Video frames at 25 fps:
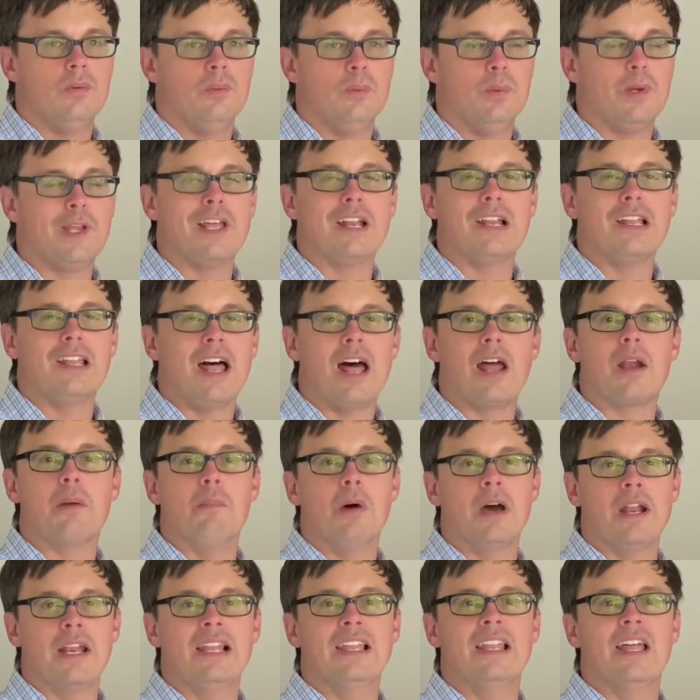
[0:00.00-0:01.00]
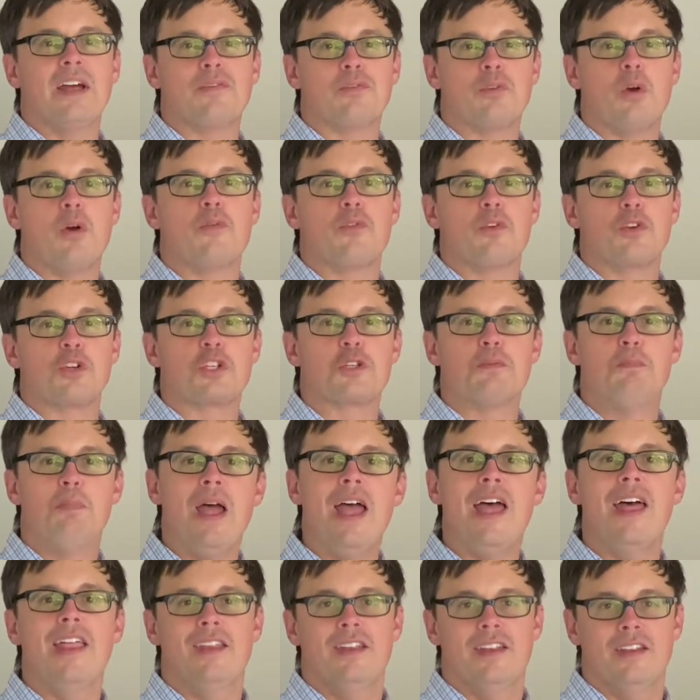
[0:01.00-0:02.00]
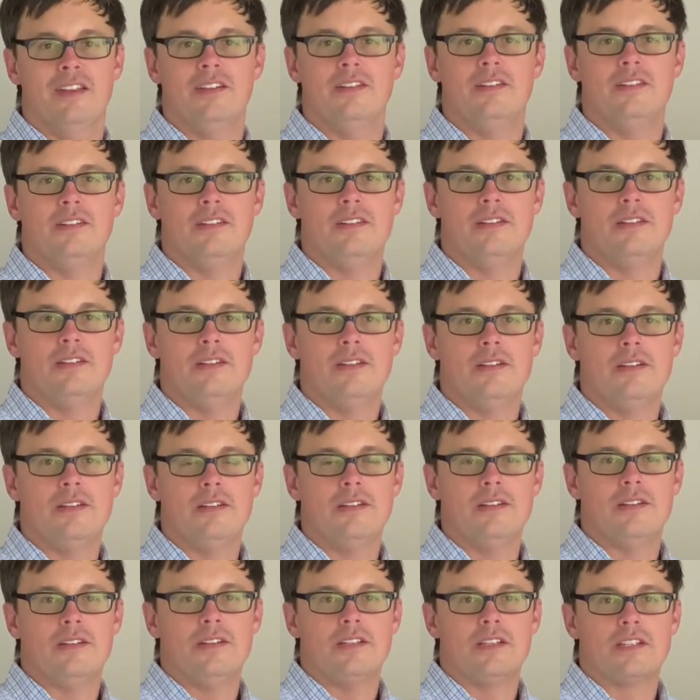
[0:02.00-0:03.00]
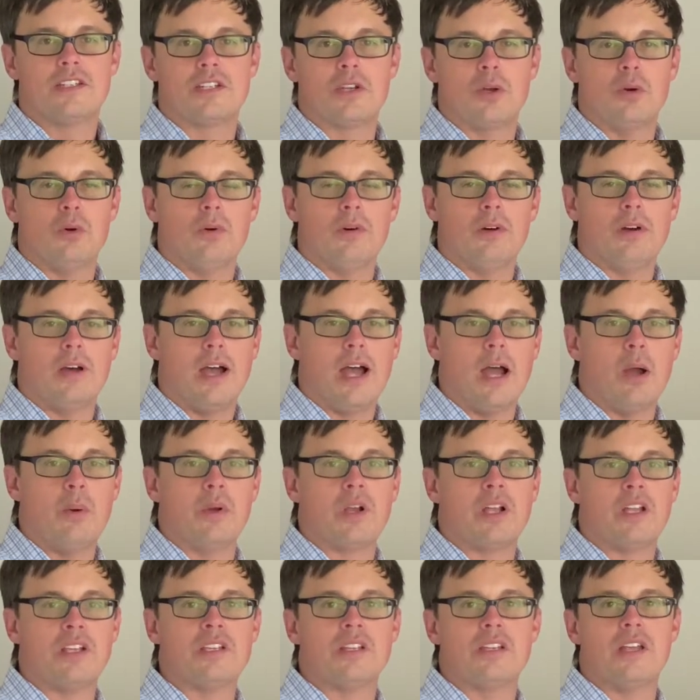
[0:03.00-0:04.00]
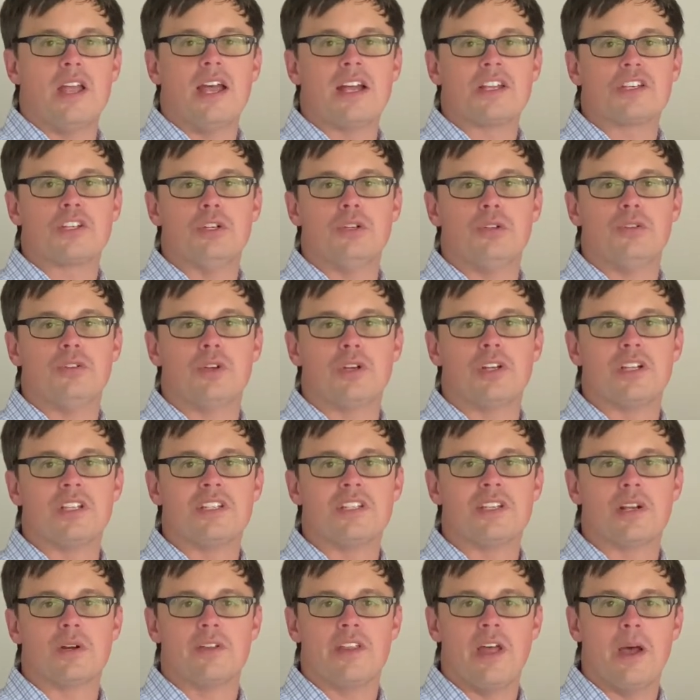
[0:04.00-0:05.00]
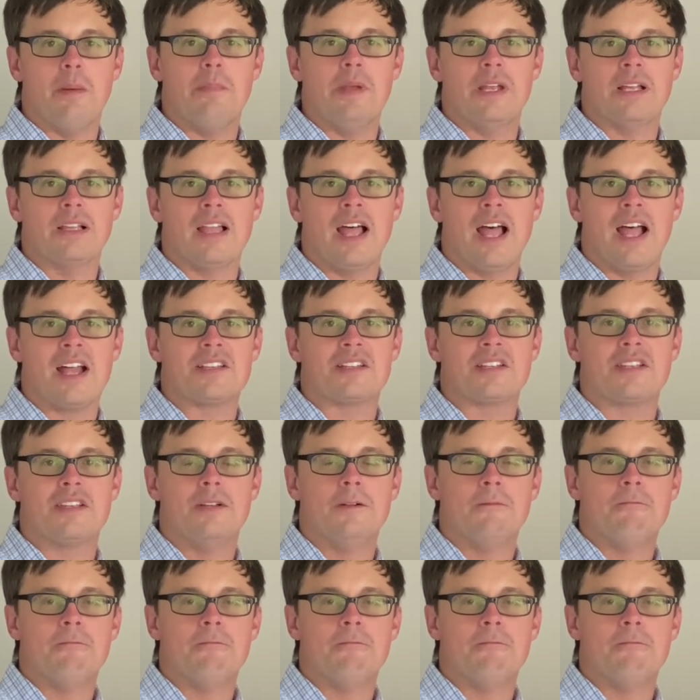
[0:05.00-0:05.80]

We get a lot of money left over to spend. So I would ask you to consider that being last.